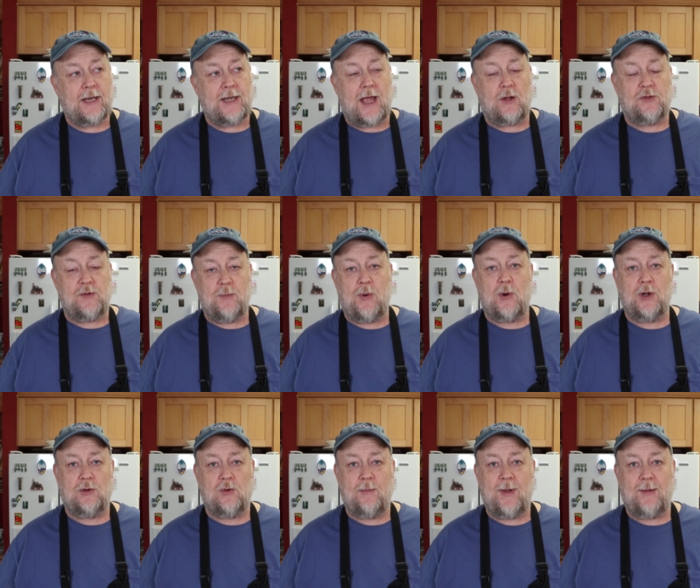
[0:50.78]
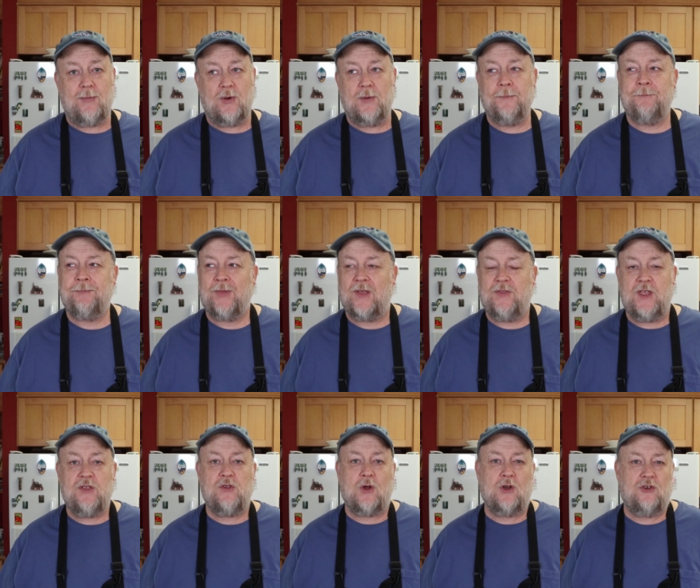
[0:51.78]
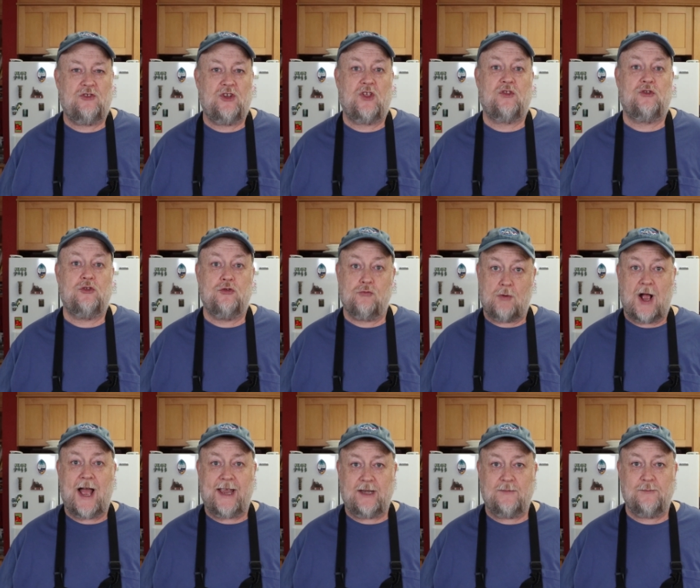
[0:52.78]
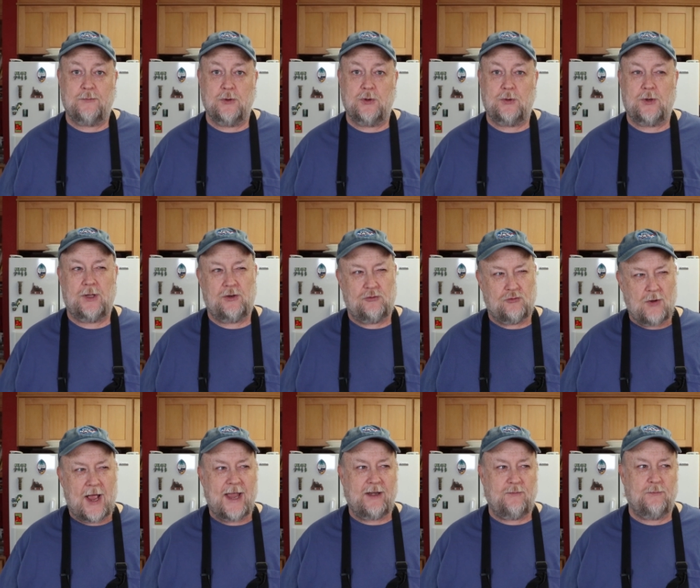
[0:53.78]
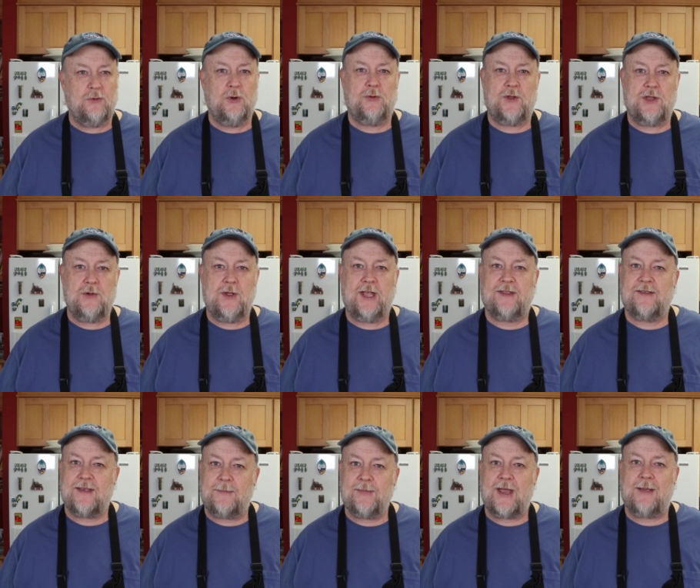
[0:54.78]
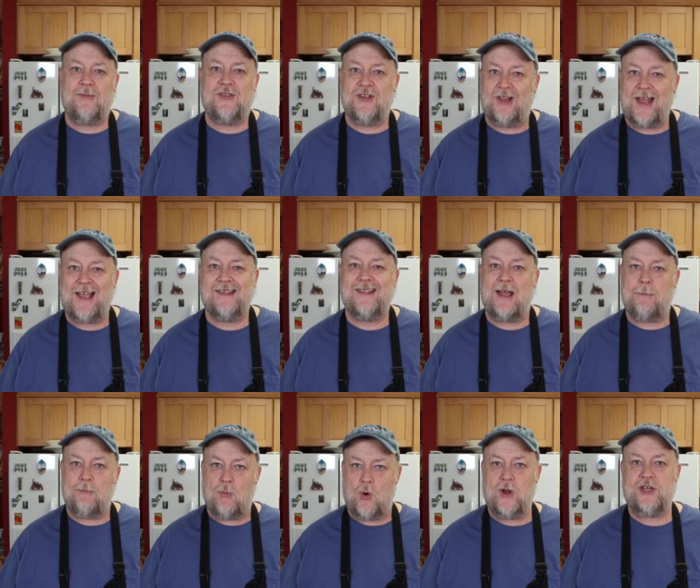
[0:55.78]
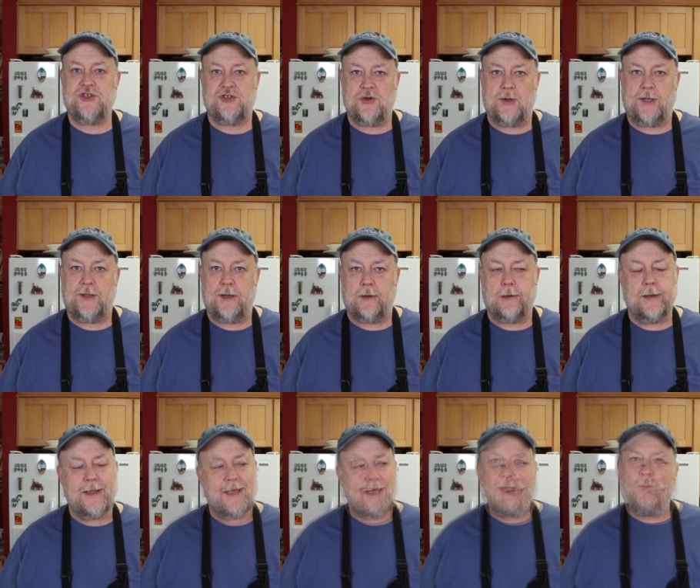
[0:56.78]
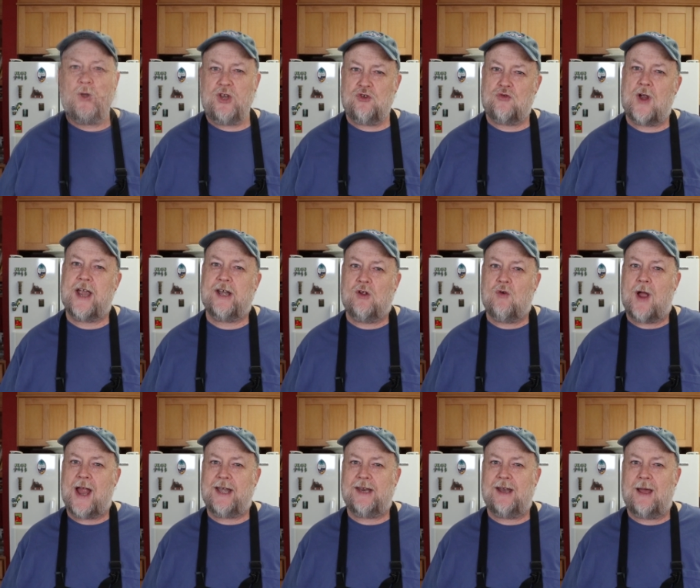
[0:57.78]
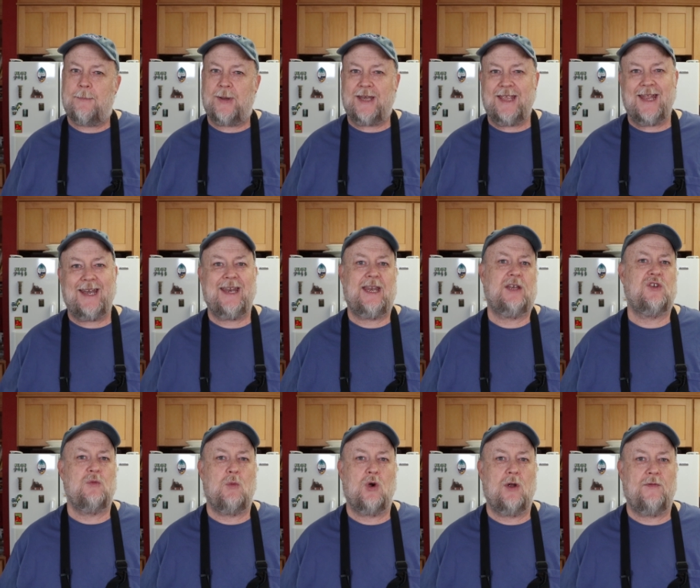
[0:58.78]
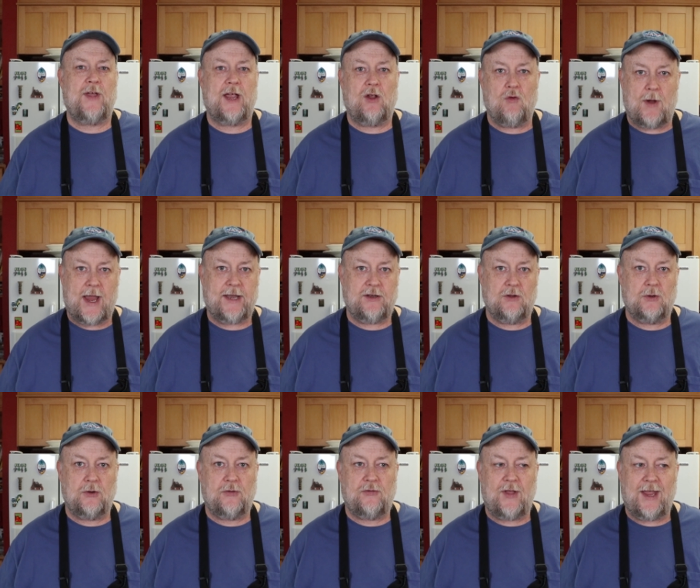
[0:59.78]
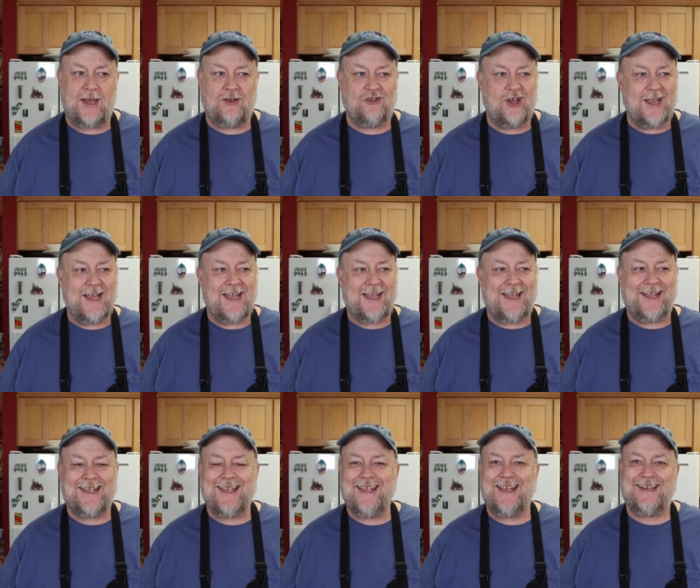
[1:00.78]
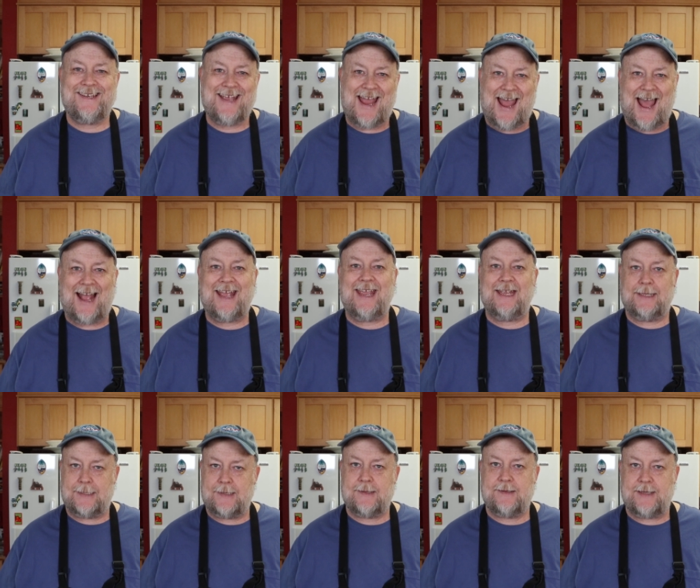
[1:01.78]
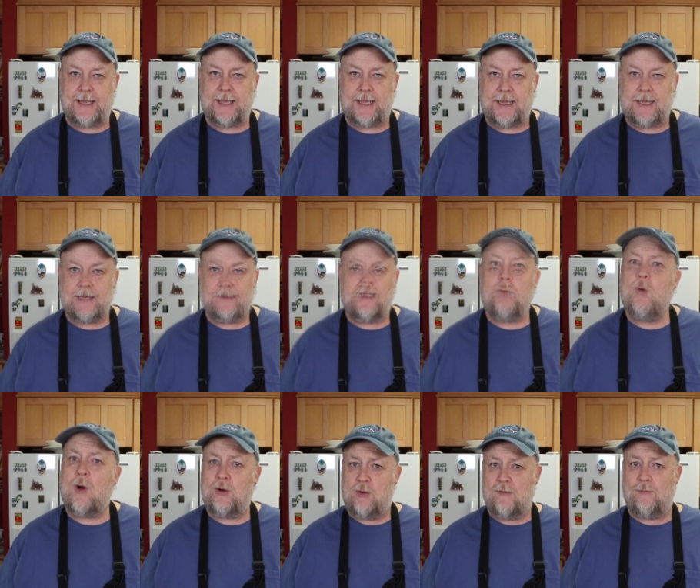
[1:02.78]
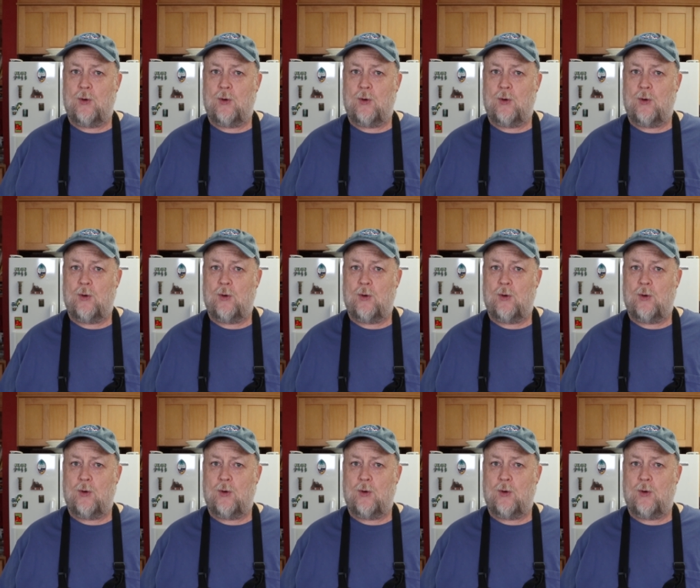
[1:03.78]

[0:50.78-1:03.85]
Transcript: Now, it's important to remember, these aren't just dried fruit. Dried fruit that you get sometimes still has that moisture in there, and when you try and grind it up and get it into more of that granular stage, it can get tacky and sticky, and we want to